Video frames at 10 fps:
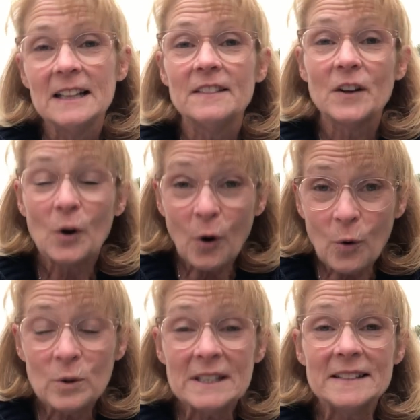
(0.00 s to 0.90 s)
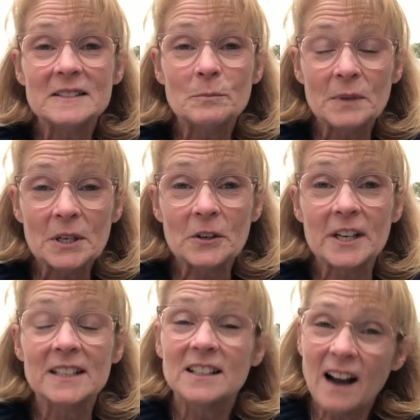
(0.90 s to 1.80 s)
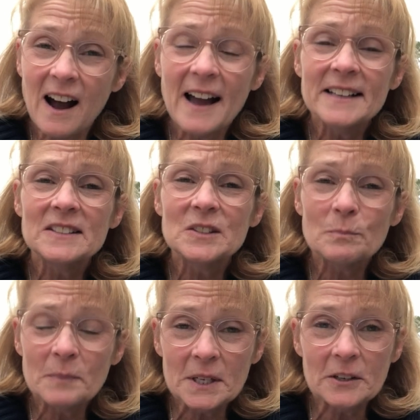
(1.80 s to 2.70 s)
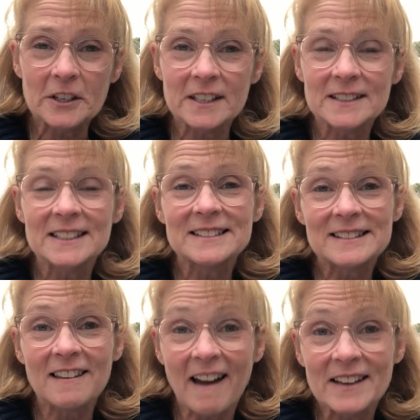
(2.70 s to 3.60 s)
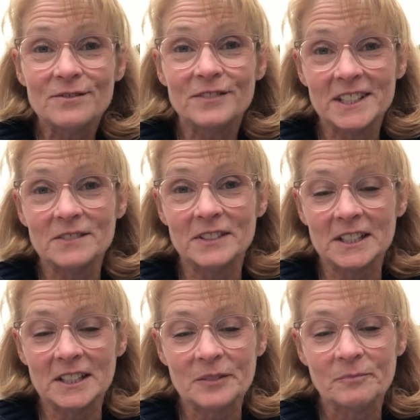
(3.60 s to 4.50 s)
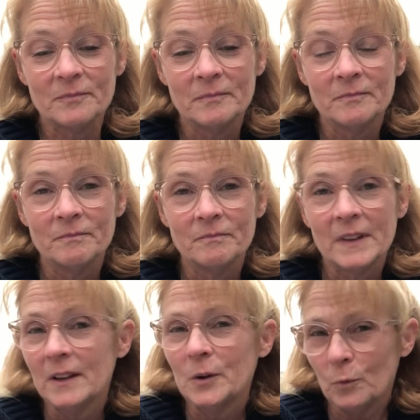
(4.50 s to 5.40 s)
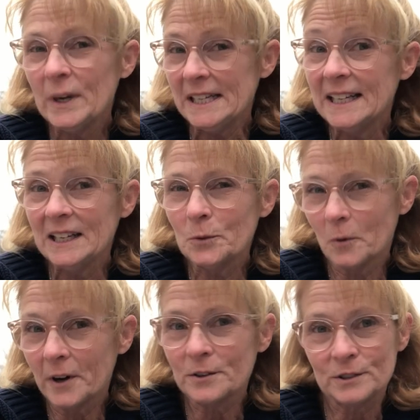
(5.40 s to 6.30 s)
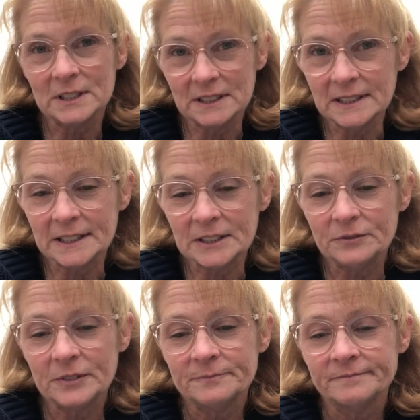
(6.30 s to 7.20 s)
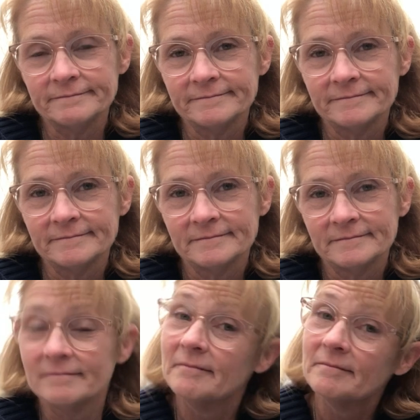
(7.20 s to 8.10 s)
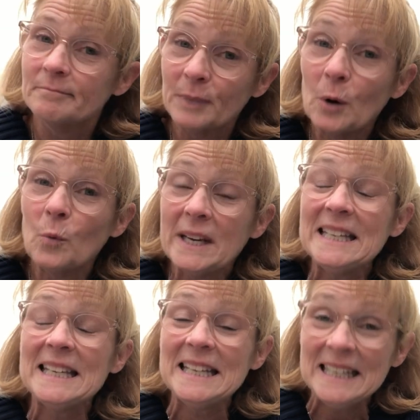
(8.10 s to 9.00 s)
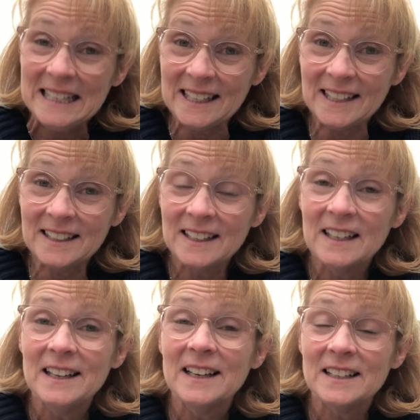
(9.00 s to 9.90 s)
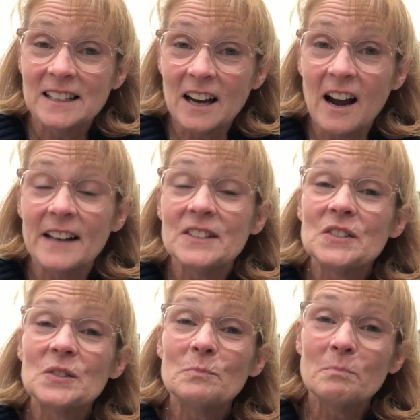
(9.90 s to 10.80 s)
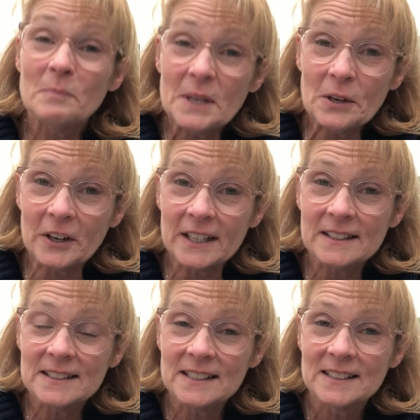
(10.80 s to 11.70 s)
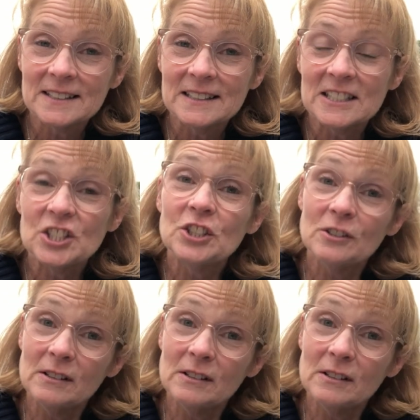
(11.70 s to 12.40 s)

The Holy Spirit, God's Spirit, is life giving. We need water to live, but we need God's Spirit to